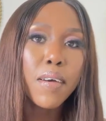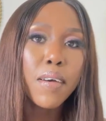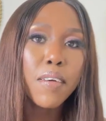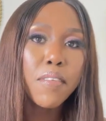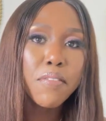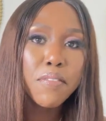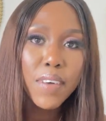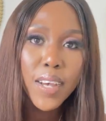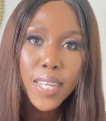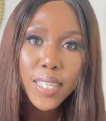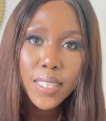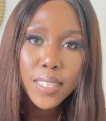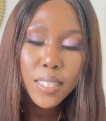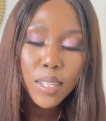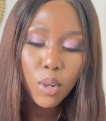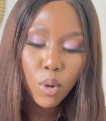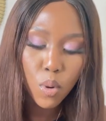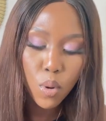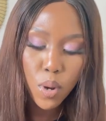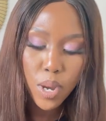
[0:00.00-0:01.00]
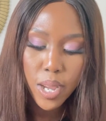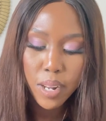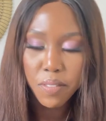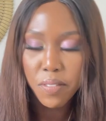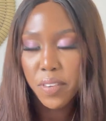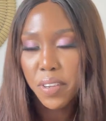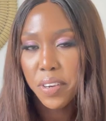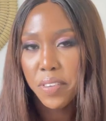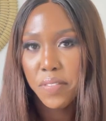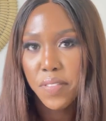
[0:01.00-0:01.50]
first go and
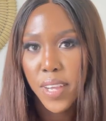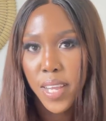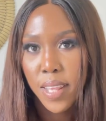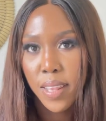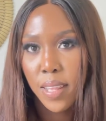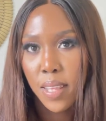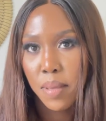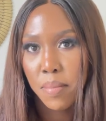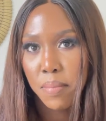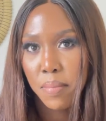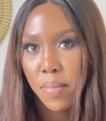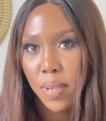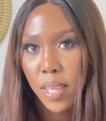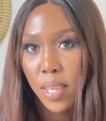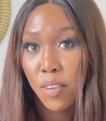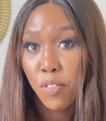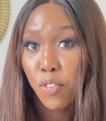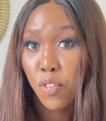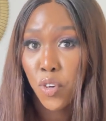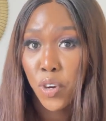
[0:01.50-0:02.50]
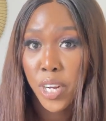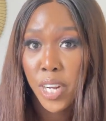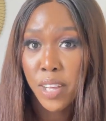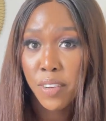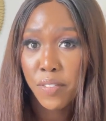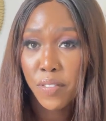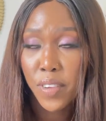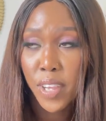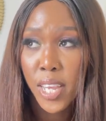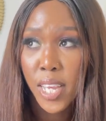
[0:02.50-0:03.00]
verify them in foreign
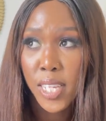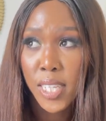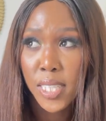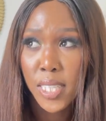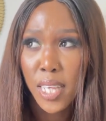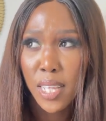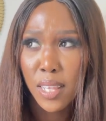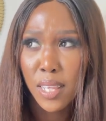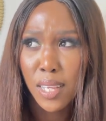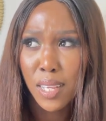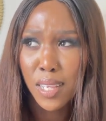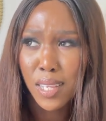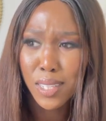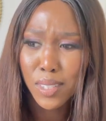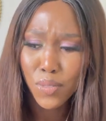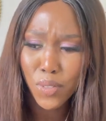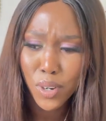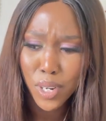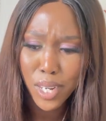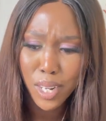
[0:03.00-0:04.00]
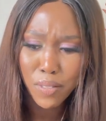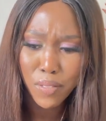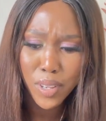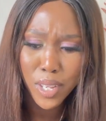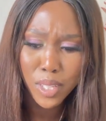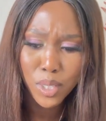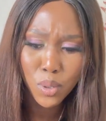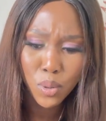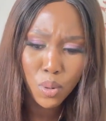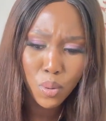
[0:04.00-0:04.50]
affairs. I think it's foreign
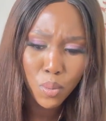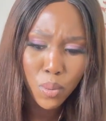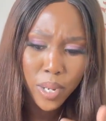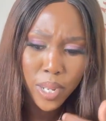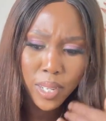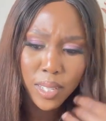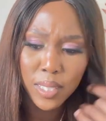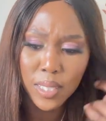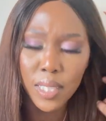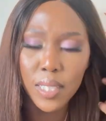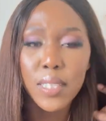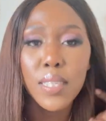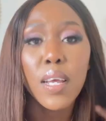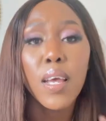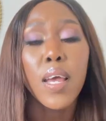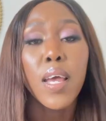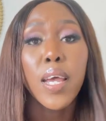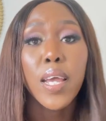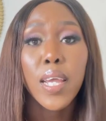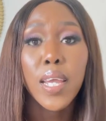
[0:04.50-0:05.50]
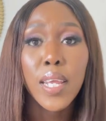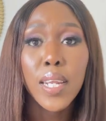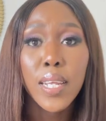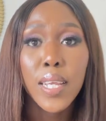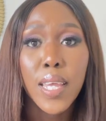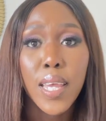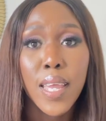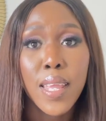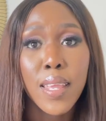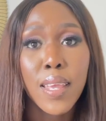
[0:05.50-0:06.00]
affairs or where is it in
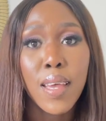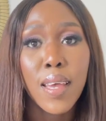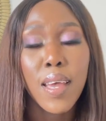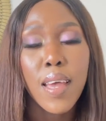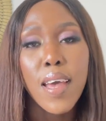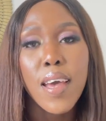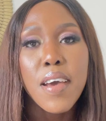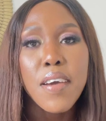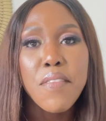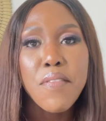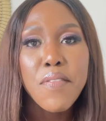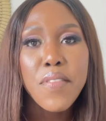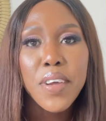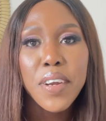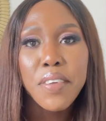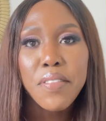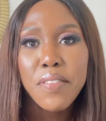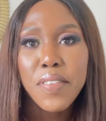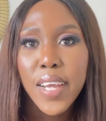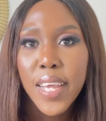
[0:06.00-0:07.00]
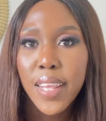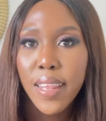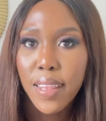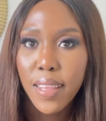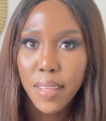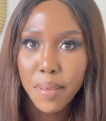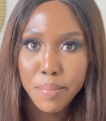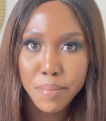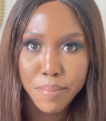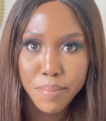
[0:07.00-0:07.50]
Kenya. Verify
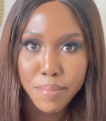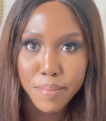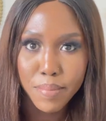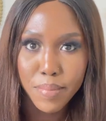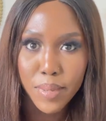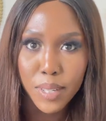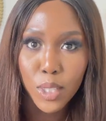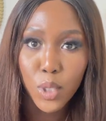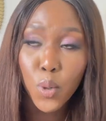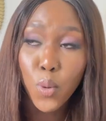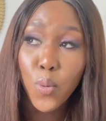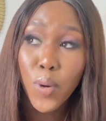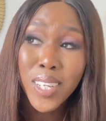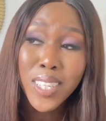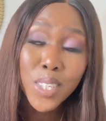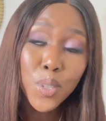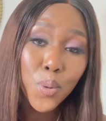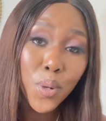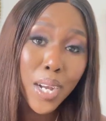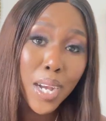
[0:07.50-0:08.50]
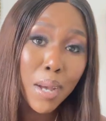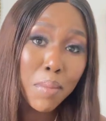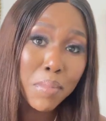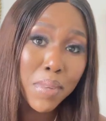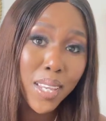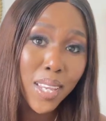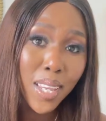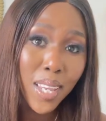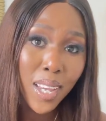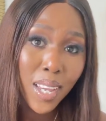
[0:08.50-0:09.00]
them. So once you come
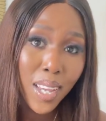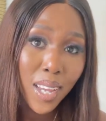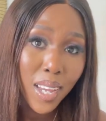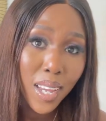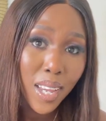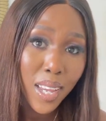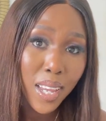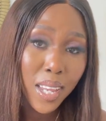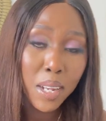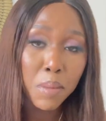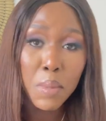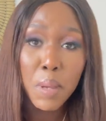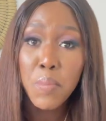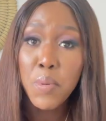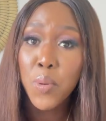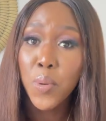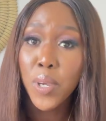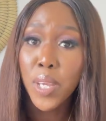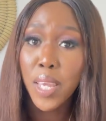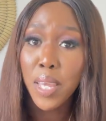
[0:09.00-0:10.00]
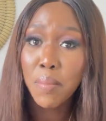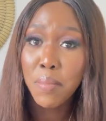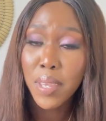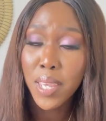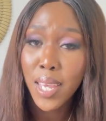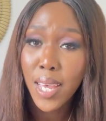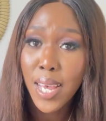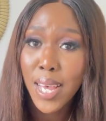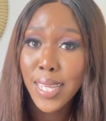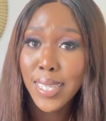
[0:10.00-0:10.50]
here and maybe you came
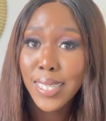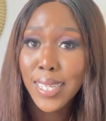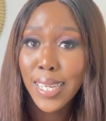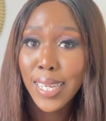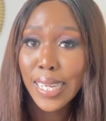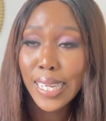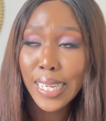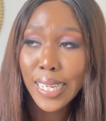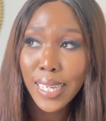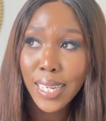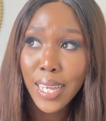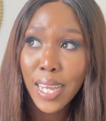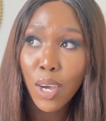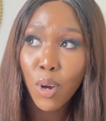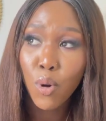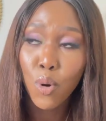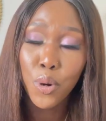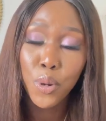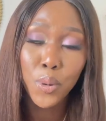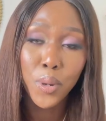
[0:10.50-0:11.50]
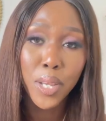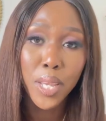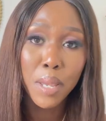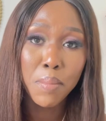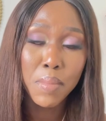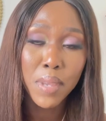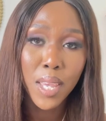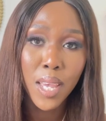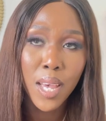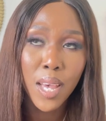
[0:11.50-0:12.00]
here as a cleaner or you came
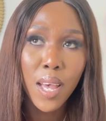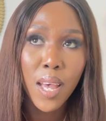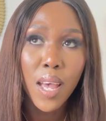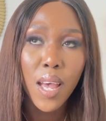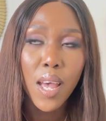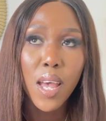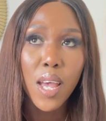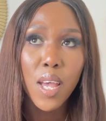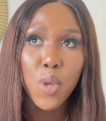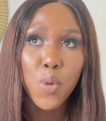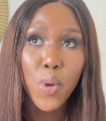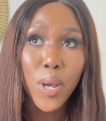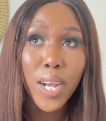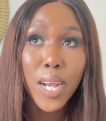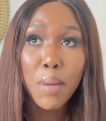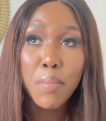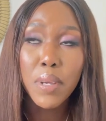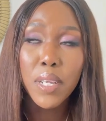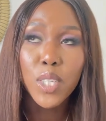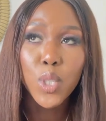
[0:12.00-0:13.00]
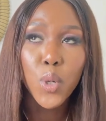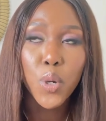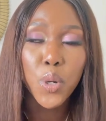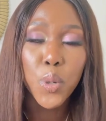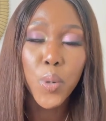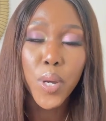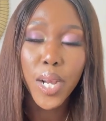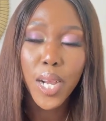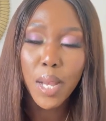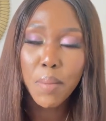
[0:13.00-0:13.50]
here, you are coming, sorry,
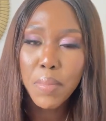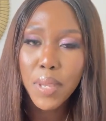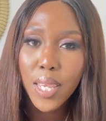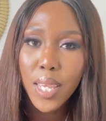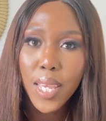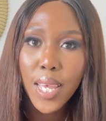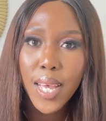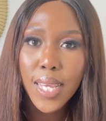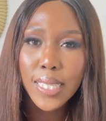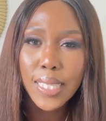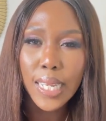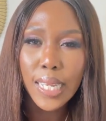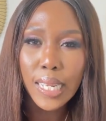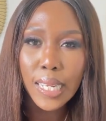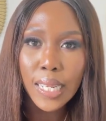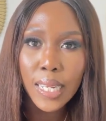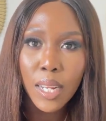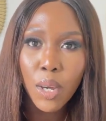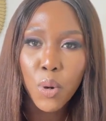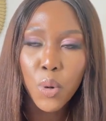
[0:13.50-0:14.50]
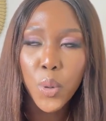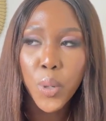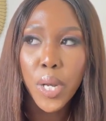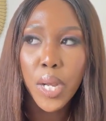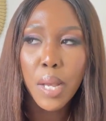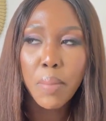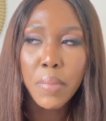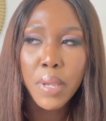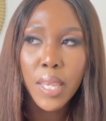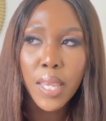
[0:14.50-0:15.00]
you are coming here as a cleaner or you are
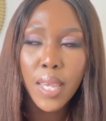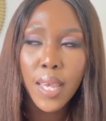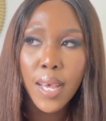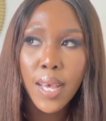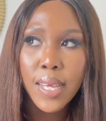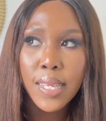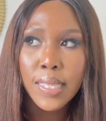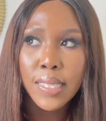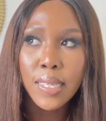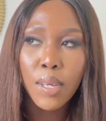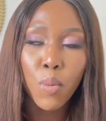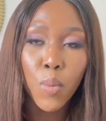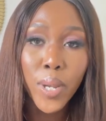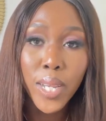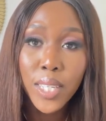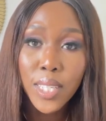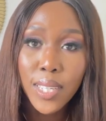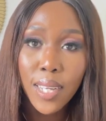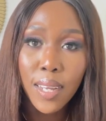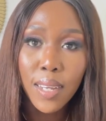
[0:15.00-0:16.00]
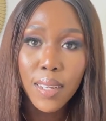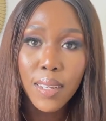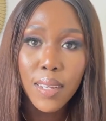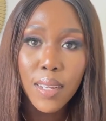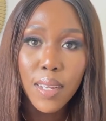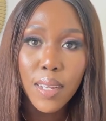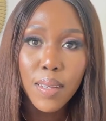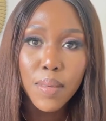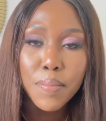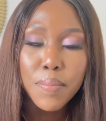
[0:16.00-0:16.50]
coming here as a waiter.
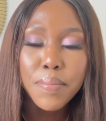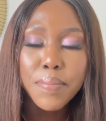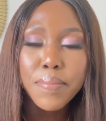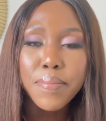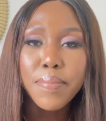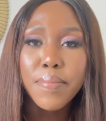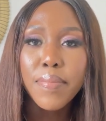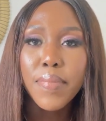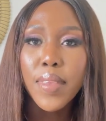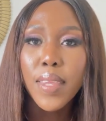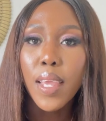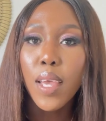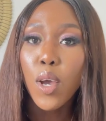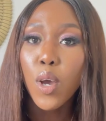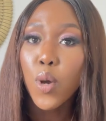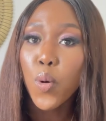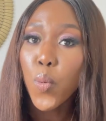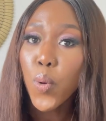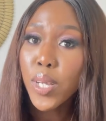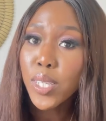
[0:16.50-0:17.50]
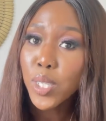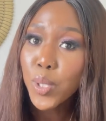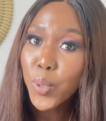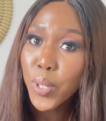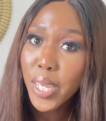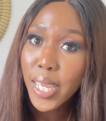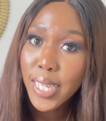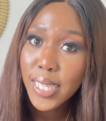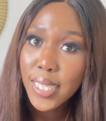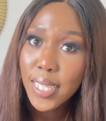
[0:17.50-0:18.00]
Once you
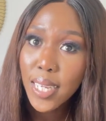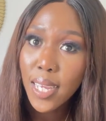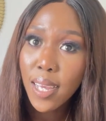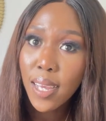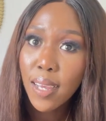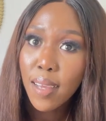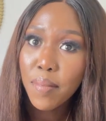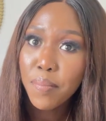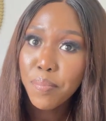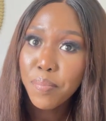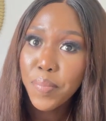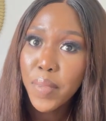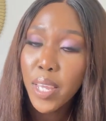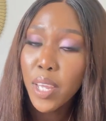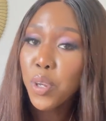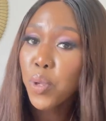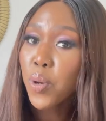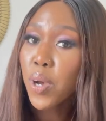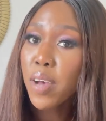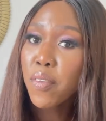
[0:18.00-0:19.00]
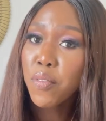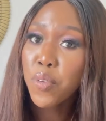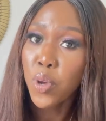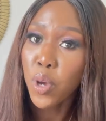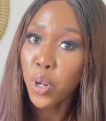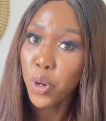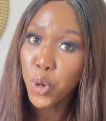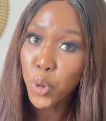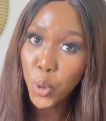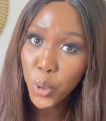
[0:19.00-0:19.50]
get here and you have your
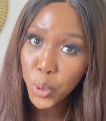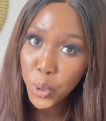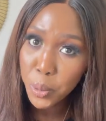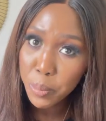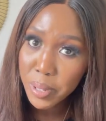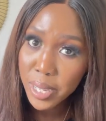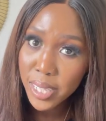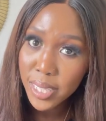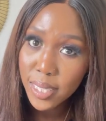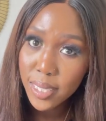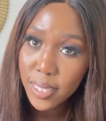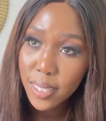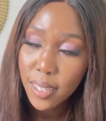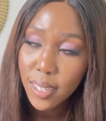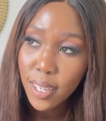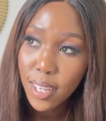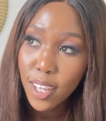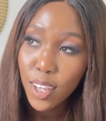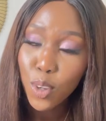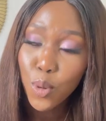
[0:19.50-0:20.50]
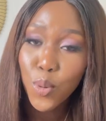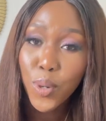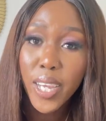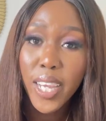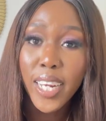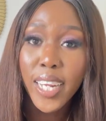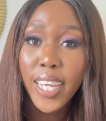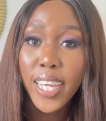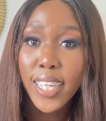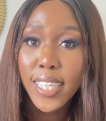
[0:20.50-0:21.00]
documents, you
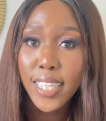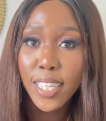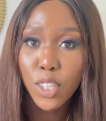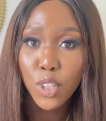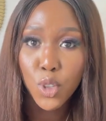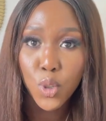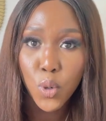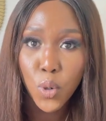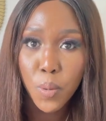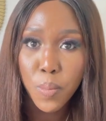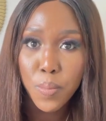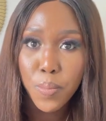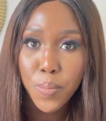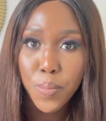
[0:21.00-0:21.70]
can get a job.